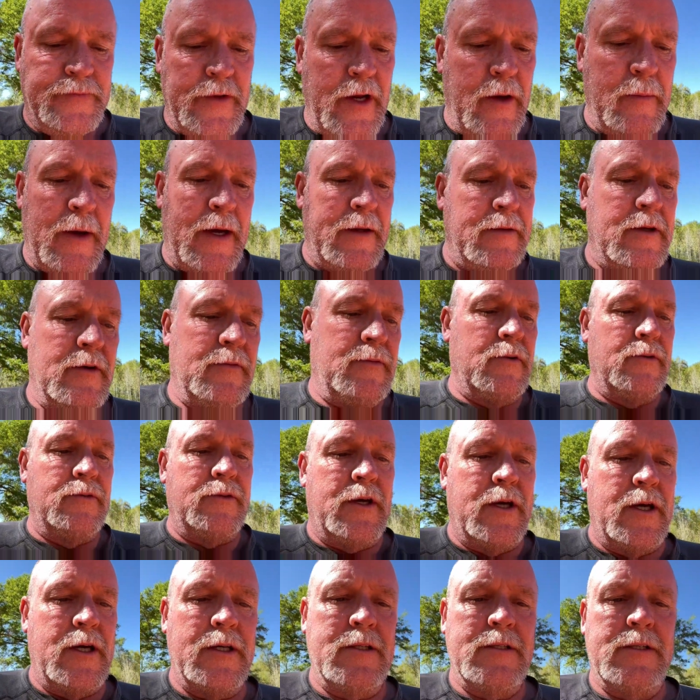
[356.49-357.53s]
about different
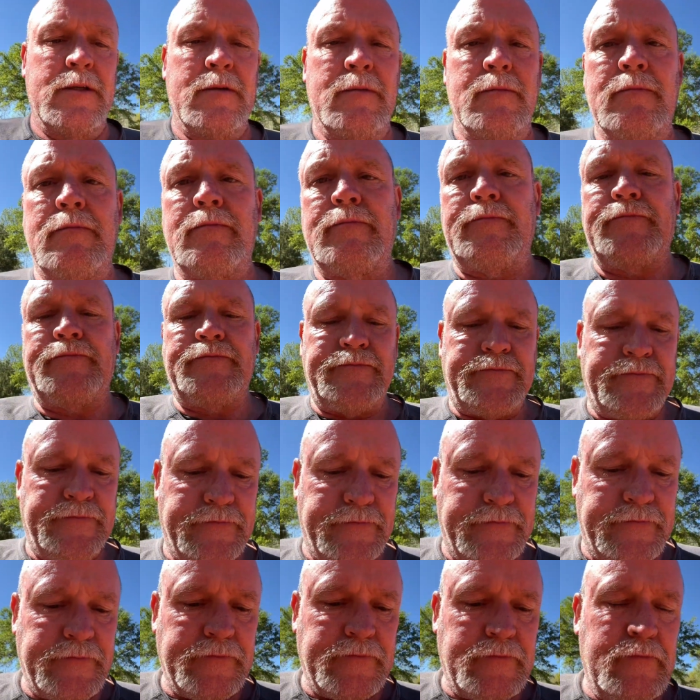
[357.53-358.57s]
things,
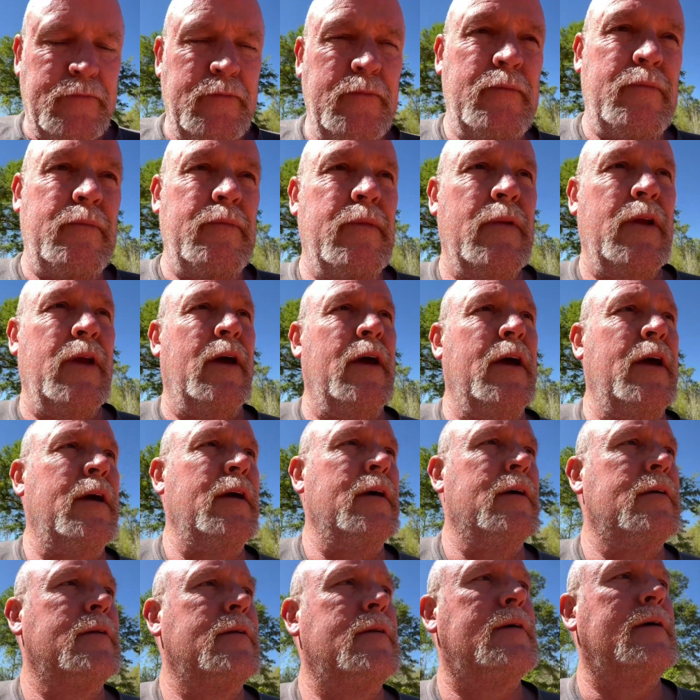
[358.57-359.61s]

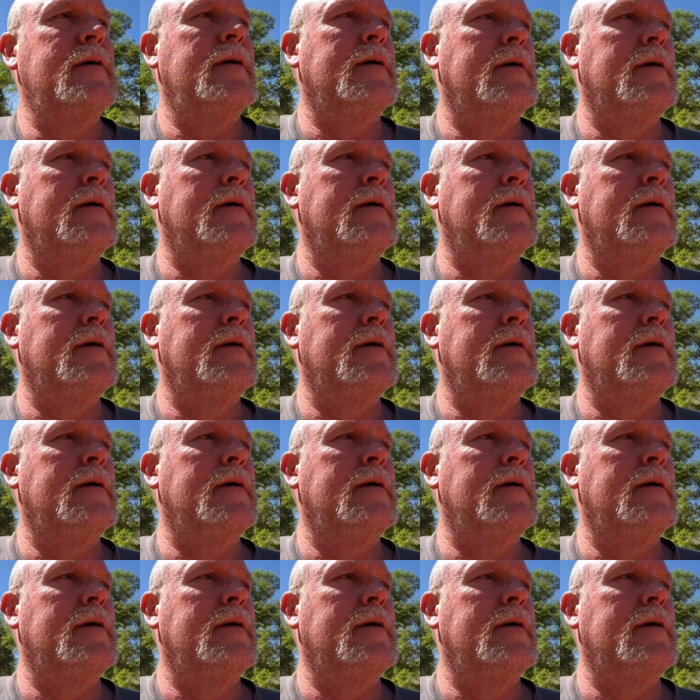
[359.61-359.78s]
and